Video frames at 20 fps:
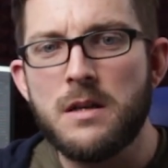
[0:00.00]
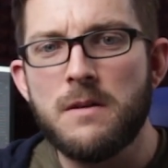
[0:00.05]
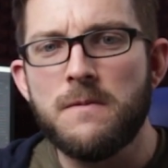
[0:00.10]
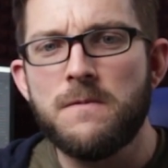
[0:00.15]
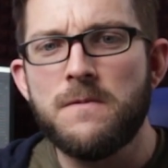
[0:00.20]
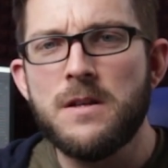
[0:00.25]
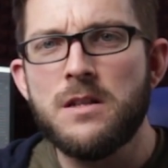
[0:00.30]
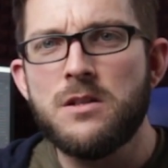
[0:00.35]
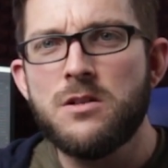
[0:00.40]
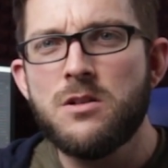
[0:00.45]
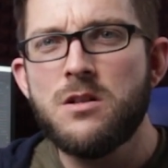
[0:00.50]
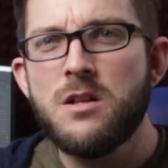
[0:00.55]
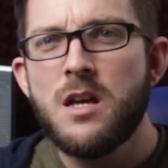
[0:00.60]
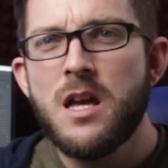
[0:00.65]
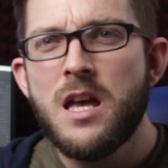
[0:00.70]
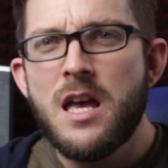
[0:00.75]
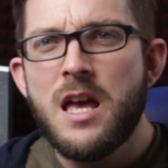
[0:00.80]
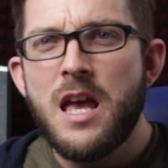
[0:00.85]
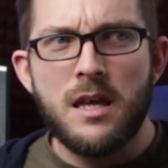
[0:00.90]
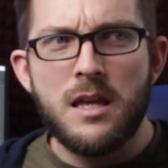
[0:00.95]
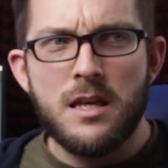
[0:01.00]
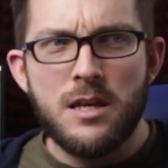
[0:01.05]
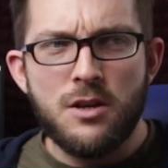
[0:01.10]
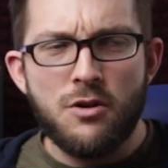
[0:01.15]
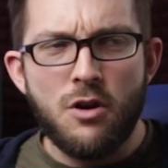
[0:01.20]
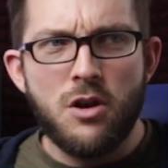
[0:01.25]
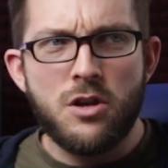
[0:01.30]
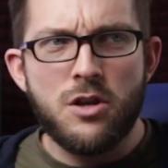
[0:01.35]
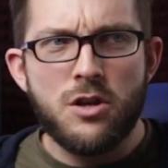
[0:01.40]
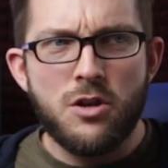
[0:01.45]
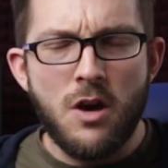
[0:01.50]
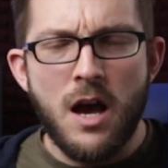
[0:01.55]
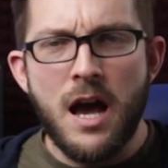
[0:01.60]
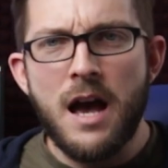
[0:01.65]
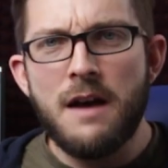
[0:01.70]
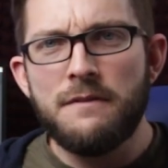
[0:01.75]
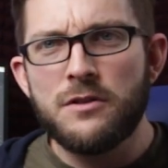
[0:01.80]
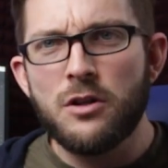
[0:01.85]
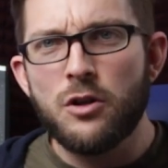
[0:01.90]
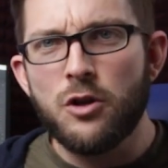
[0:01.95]
being featured. You you
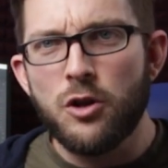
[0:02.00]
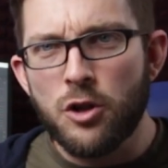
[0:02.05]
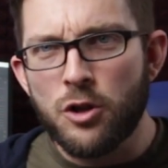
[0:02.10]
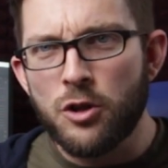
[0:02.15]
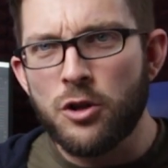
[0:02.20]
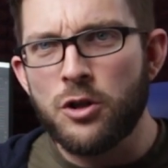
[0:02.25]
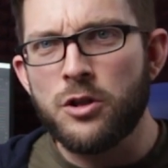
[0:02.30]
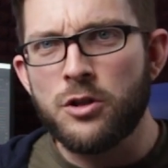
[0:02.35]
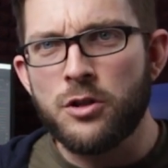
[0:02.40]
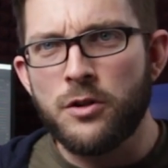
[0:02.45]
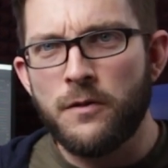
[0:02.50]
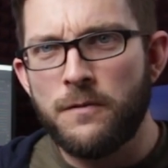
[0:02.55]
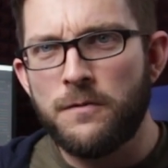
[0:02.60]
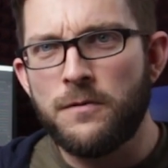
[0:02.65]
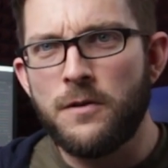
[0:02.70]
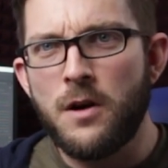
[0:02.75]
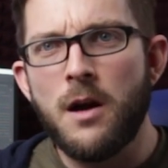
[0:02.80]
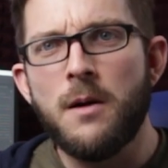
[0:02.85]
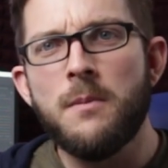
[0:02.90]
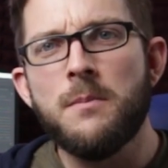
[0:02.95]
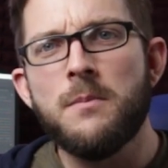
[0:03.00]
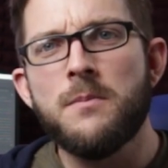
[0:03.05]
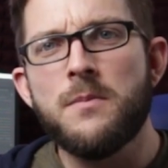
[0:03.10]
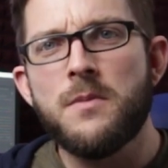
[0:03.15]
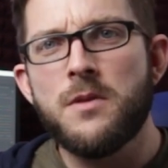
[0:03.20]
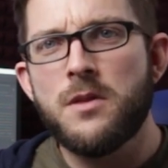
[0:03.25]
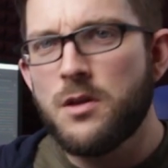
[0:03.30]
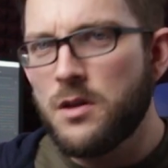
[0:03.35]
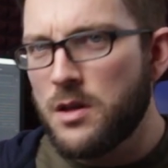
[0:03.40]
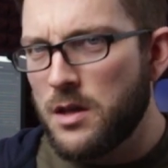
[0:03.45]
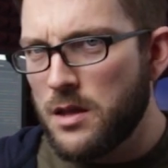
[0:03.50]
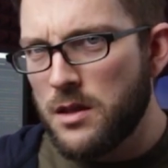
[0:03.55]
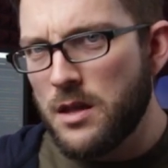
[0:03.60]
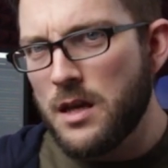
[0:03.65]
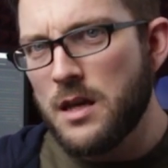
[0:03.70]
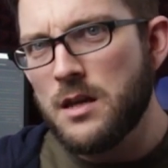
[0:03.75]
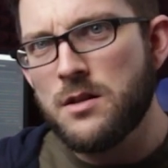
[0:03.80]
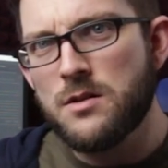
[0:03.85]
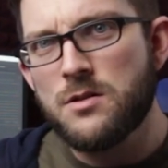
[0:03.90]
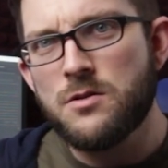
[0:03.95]
have to learn from the,
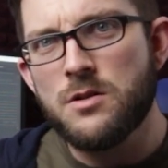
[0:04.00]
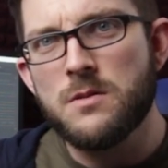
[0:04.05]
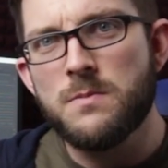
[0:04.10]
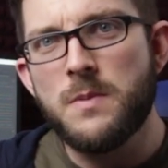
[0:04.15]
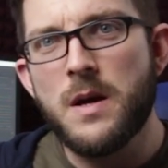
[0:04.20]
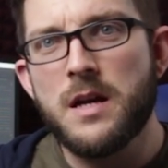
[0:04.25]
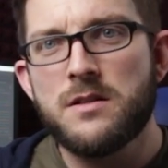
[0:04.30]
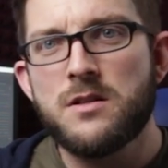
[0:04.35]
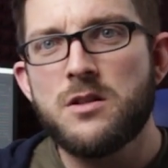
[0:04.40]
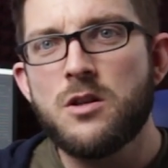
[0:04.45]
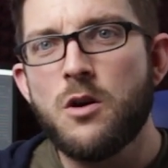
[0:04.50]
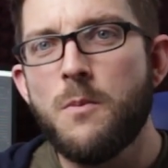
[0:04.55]
the industry's best.